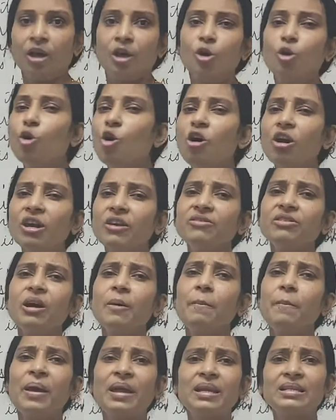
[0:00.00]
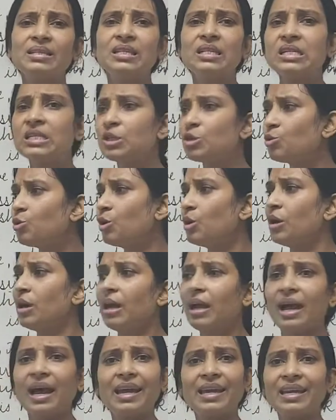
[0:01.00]
Go give the pencil to,
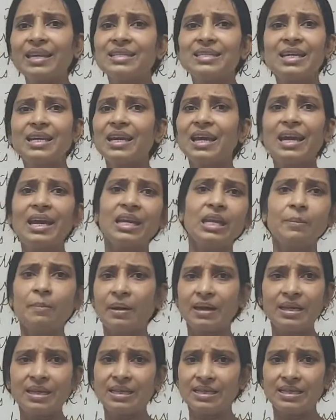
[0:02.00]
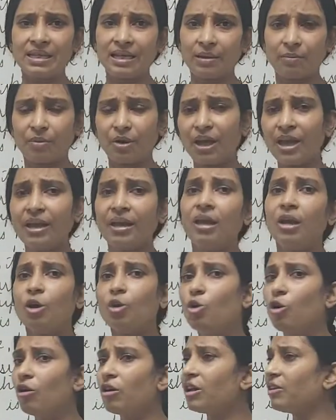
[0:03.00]
I can take anybody's name, right?
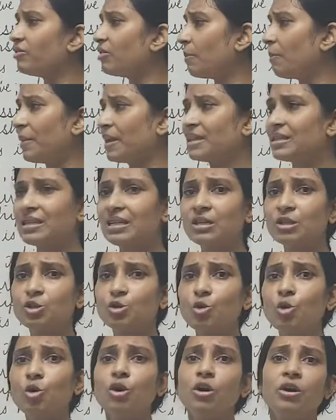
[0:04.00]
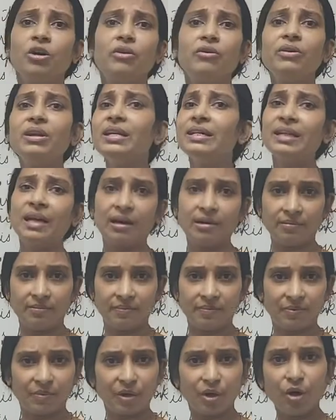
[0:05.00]
Go give the pencil to Rita.
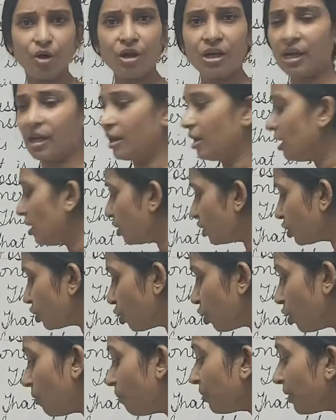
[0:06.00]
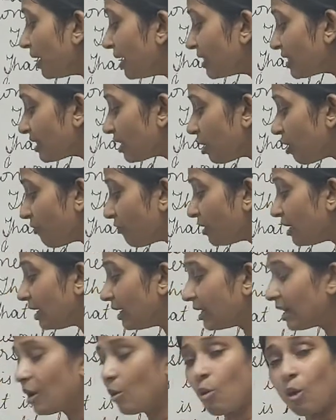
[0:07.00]
Okay, so instead of
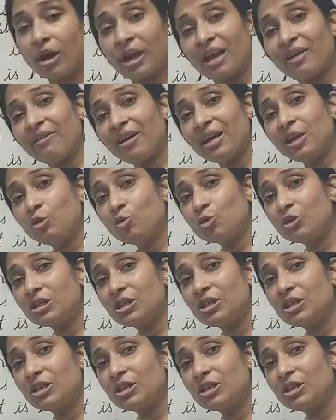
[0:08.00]
Rita, what have I used